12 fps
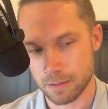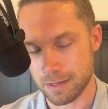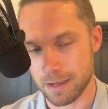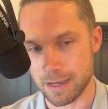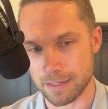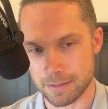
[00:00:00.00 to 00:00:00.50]

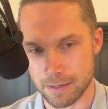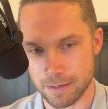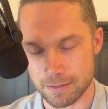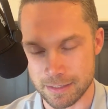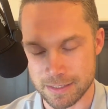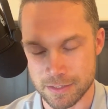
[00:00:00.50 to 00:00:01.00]
Icon,
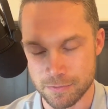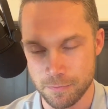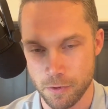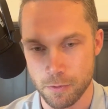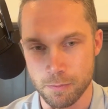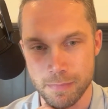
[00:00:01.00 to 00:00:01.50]
Nancy's
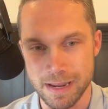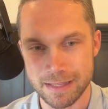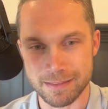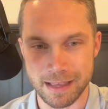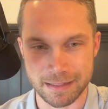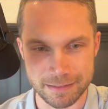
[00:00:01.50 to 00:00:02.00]
firm, made
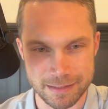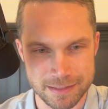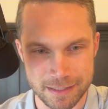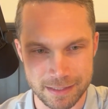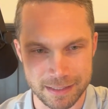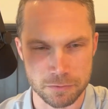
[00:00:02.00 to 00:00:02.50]
that list. I
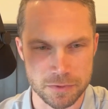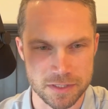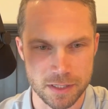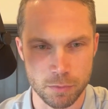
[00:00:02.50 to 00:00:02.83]
think it was number